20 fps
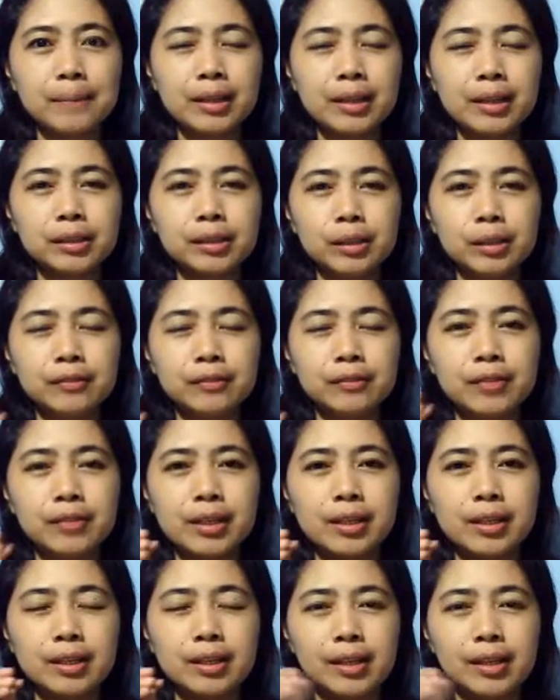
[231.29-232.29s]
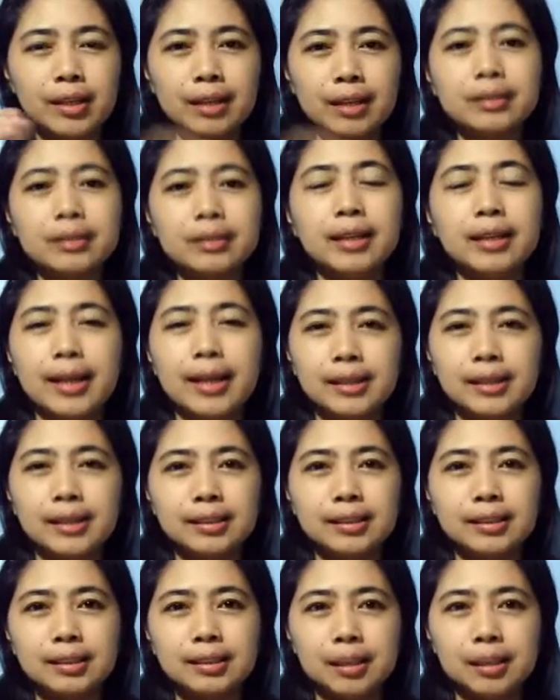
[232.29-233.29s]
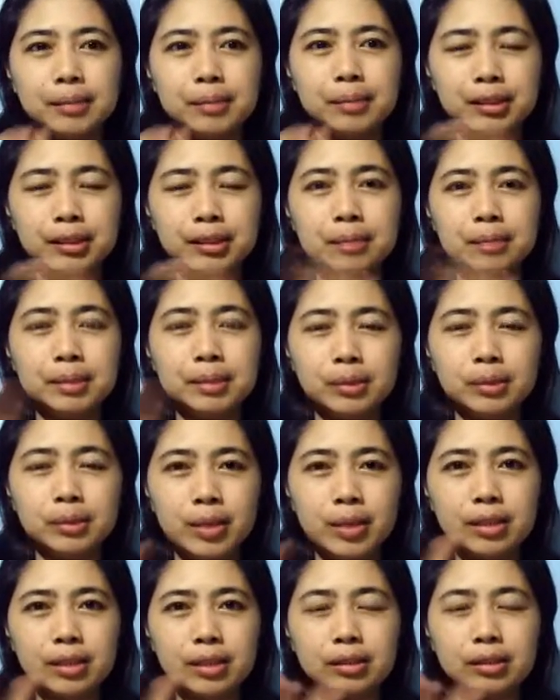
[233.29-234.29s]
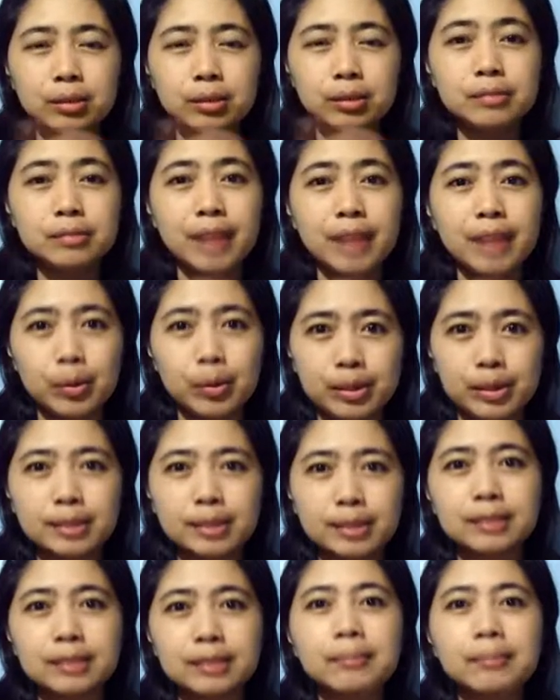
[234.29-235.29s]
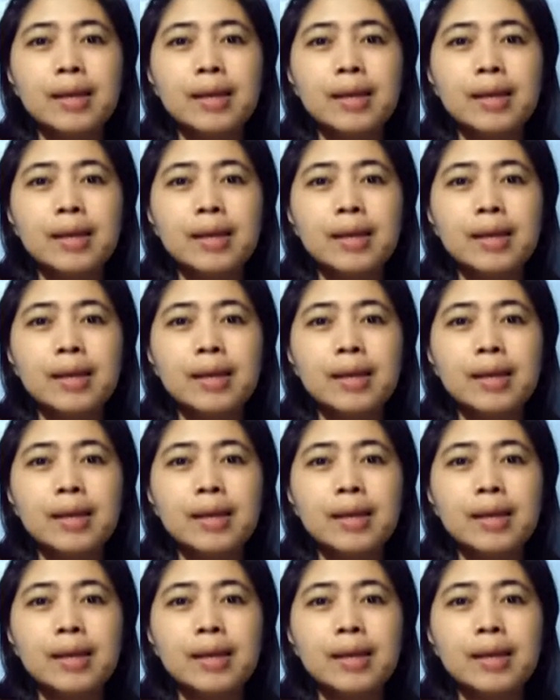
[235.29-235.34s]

So if the letter S is in between the two vowels,